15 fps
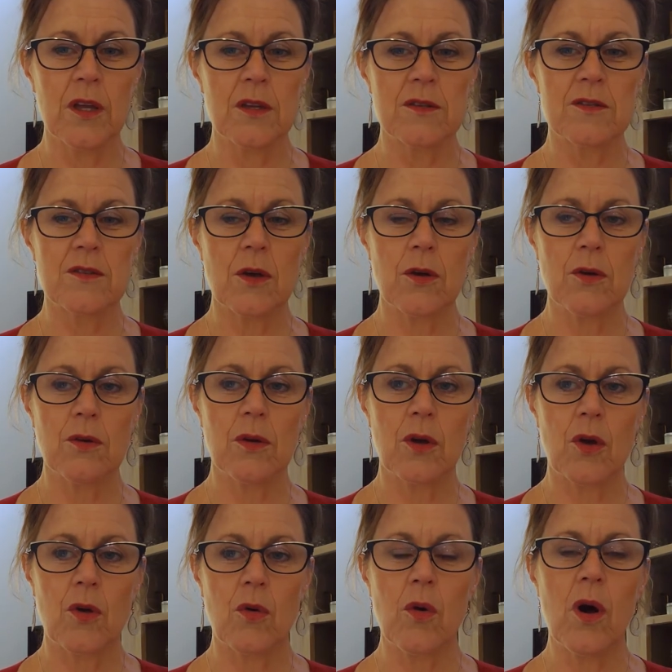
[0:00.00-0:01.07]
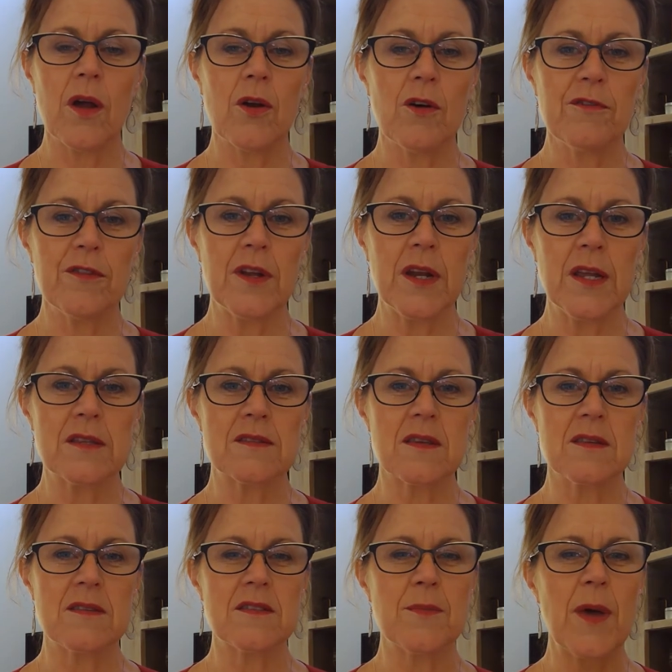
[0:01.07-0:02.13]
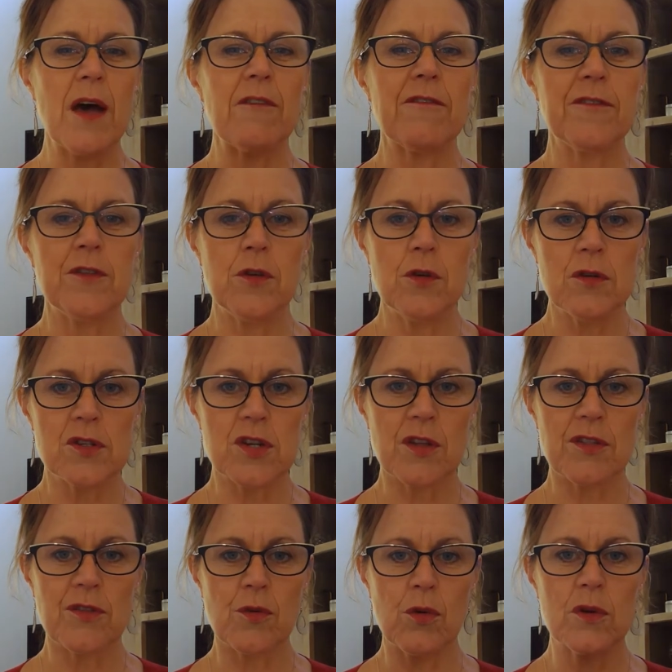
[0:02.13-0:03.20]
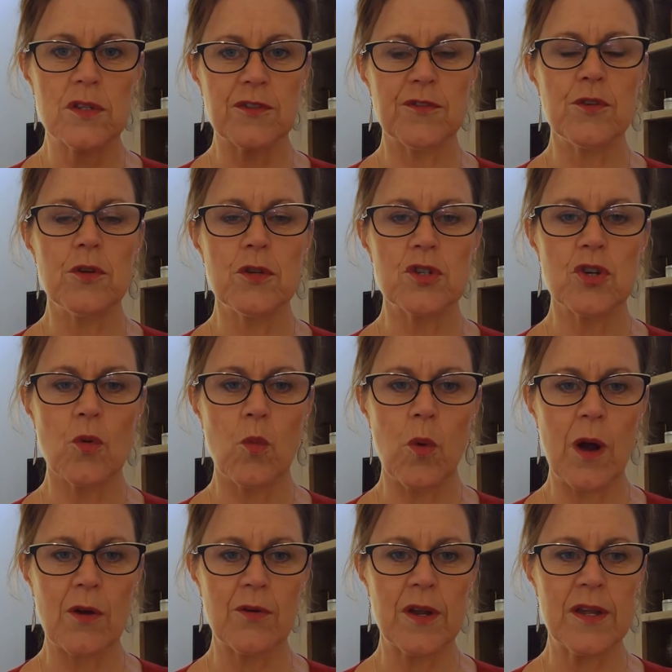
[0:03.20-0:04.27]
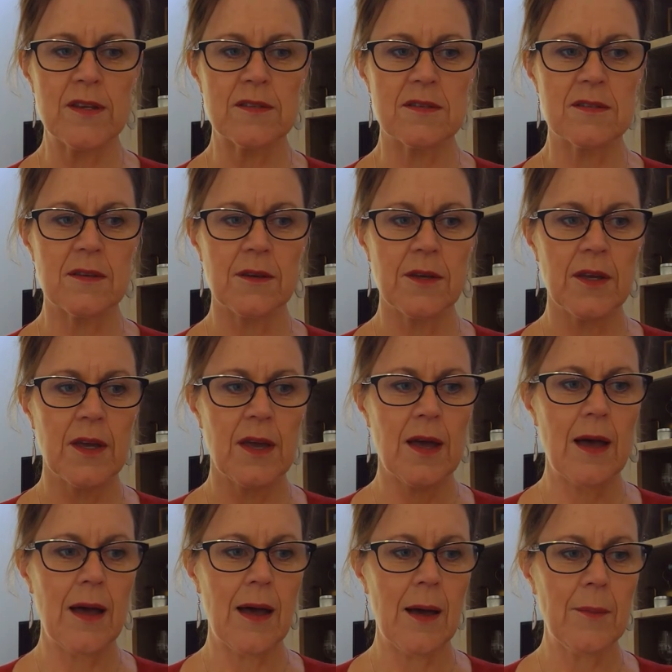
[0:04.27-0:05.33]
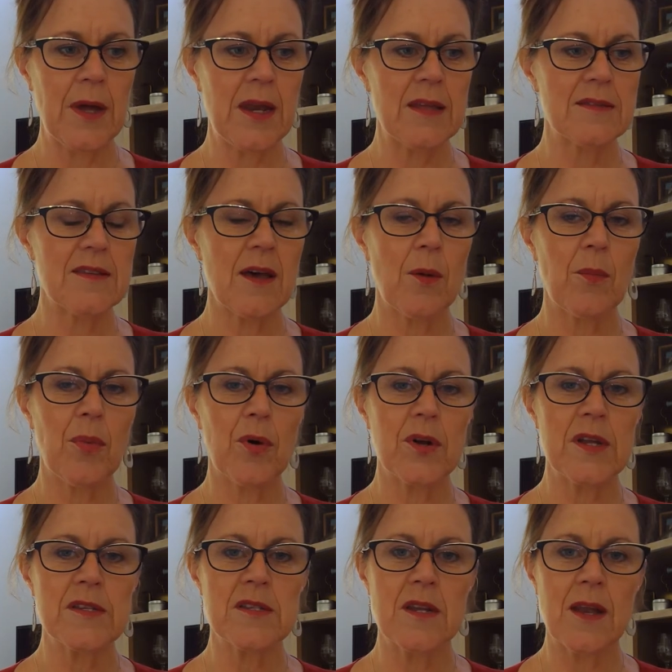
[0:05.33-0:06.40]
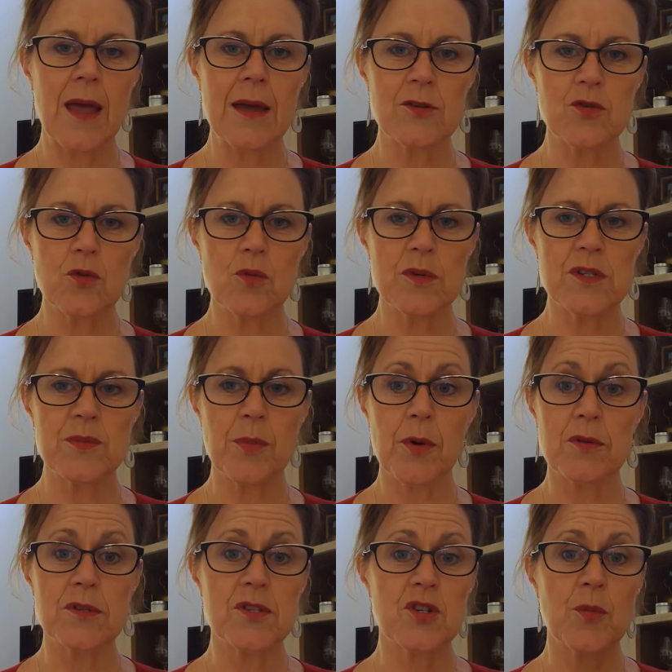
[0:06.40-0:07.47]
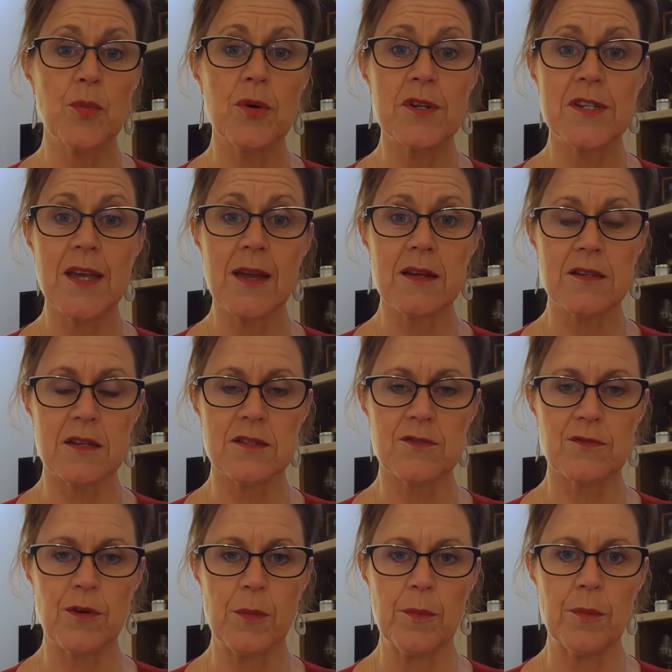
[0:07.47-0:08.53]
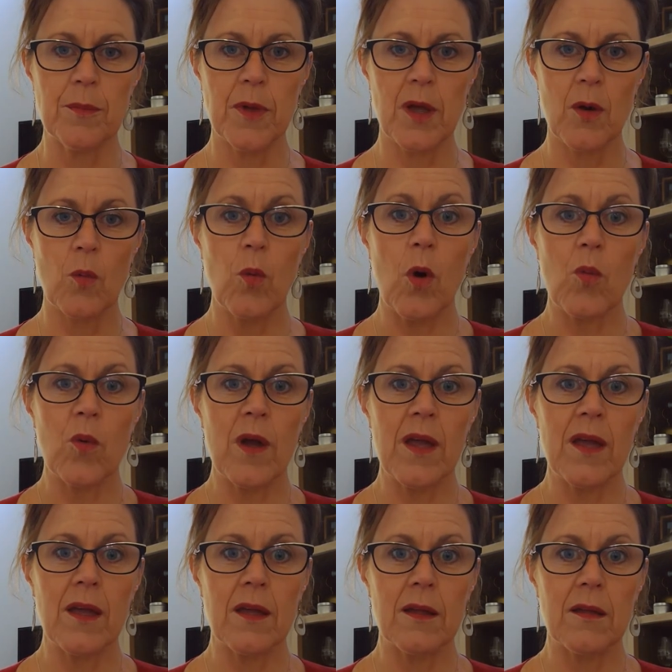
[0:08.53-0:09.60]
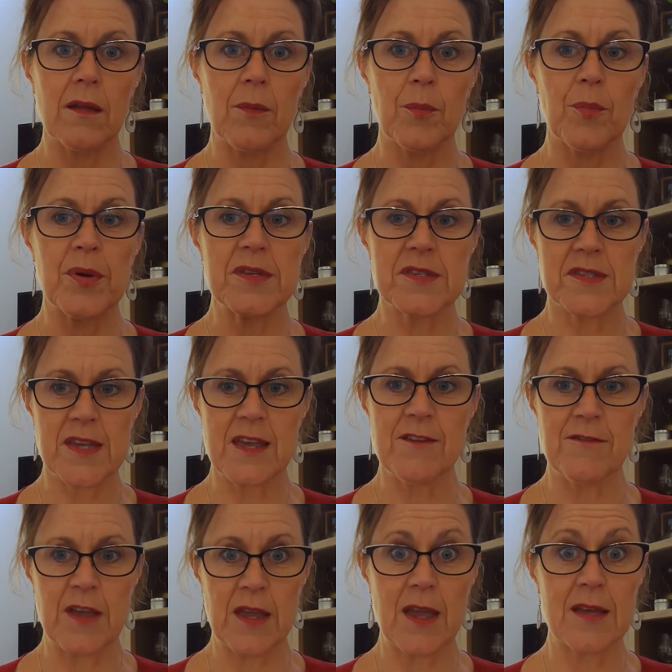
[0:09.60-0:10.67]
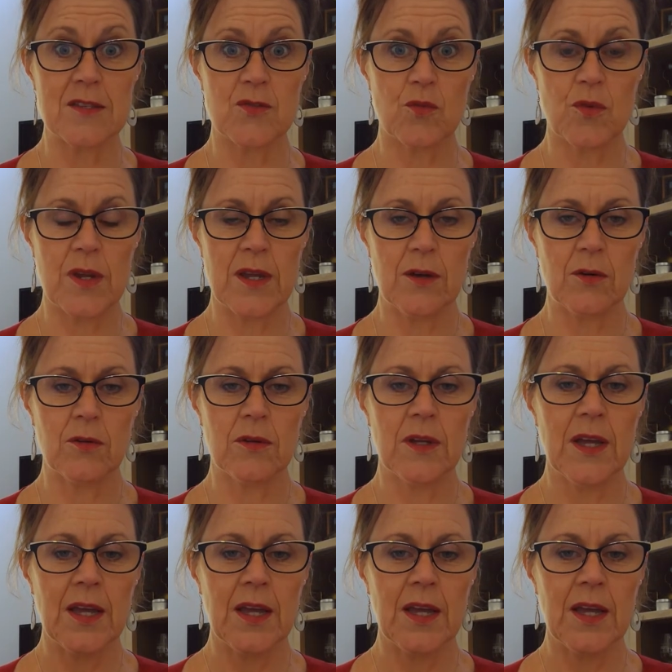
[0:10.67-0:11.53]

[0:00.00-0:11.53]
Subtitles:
So quite often it's about future thoughts, future worries, and it's our body's natural response to protect us from what we're perceiving as real.